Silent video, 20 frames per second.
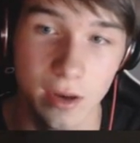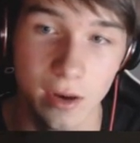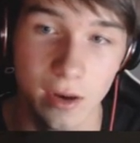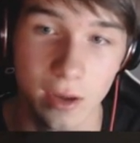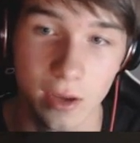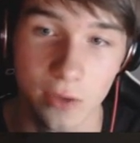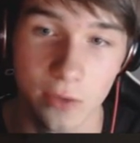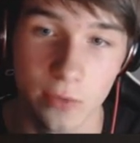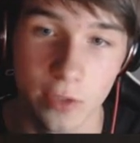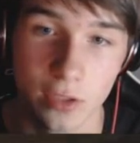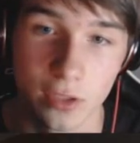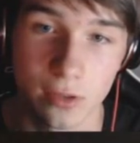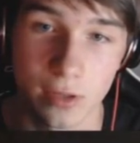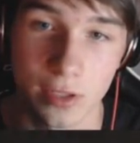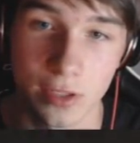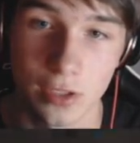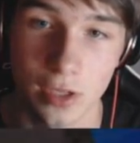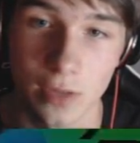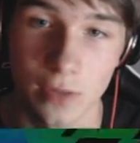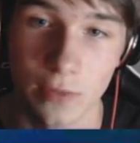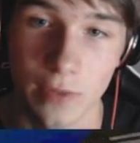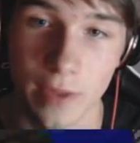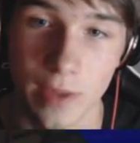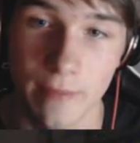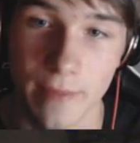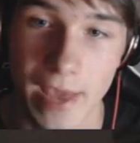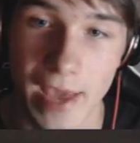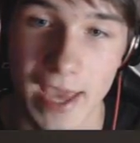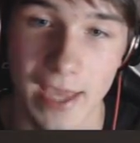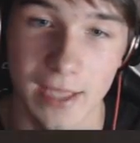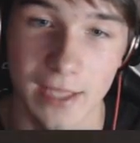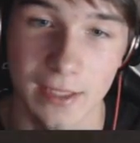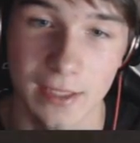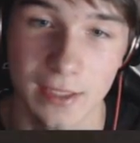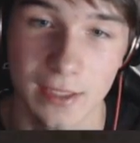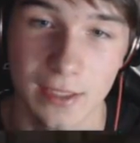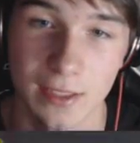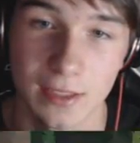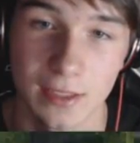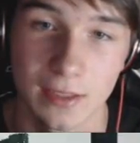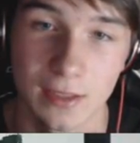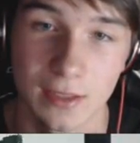like we saw outside with them panes.